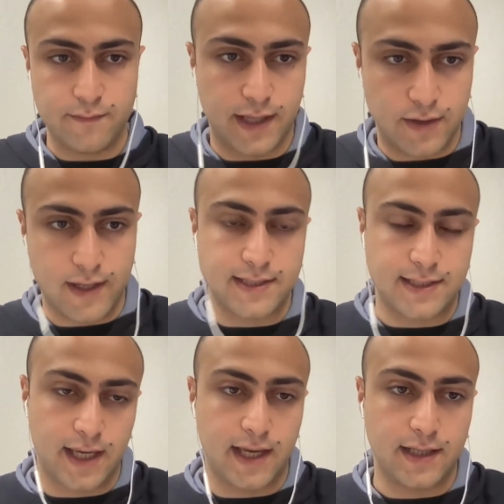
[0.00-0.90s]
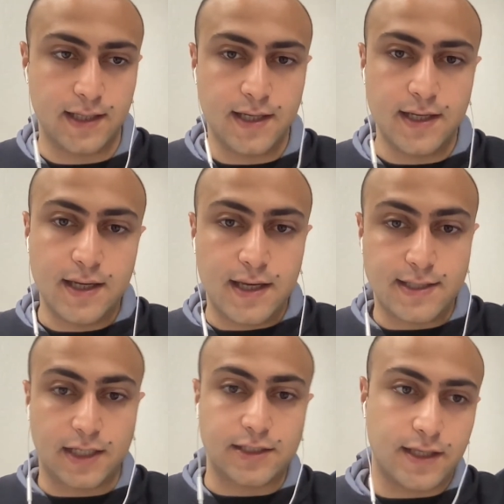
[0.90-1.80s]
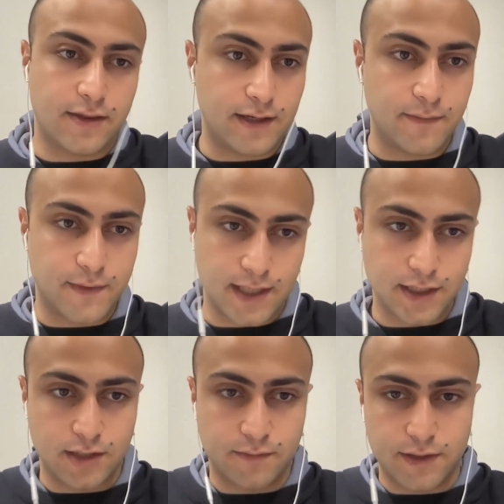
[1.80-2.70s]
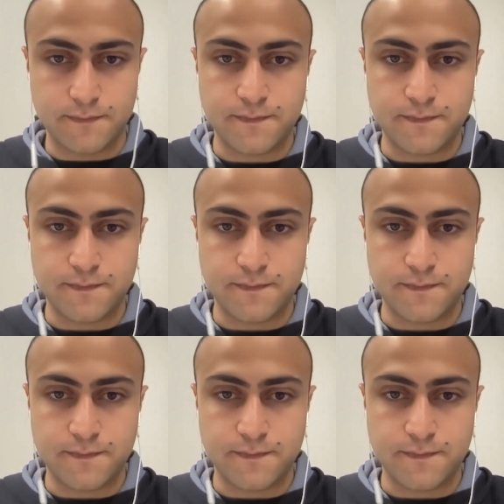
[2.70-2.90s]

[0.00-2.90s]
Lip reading: but then you can scale. It's actually 30% cheaper.